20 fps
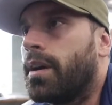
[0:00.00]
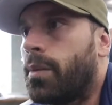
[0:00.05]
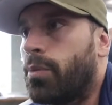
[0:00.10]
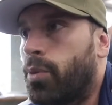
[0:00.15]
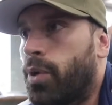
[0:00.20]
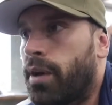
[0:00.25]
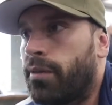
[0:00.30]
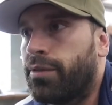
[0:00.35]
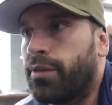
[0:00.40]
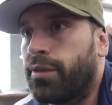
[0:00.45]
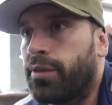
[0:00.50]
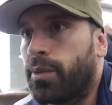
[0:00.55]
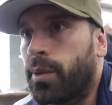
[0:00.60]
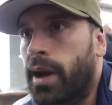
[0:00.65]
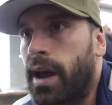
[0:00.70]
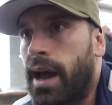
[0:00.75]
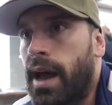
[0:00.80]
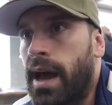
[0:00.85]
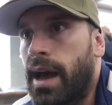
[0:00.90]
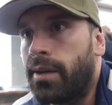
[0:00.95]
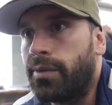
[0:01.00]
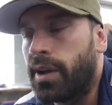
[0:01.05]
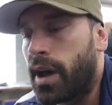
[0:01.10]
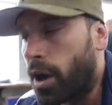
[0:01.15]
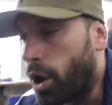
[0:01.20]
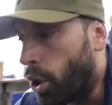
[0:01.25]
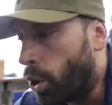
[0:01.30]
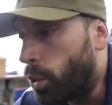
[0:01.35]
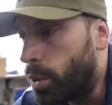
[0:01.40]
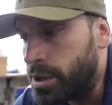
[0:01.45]
I'm grateful for what I have.
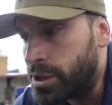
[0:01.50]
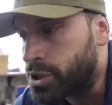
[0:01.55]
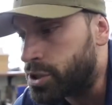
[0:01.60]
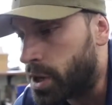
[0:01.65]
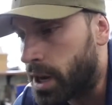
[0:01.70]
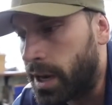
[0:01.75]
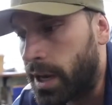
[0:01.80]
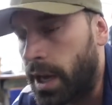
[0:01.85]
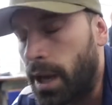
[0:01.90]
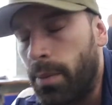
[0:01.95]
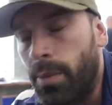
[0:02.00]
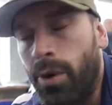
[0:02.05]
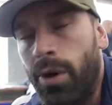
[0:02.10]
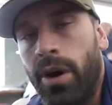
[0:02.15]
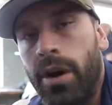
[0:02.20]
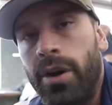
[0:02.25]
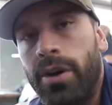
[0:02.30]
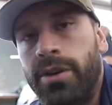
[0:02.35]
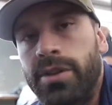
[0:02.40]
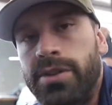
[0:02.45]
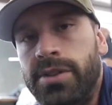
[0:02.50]
Not always trying to get more.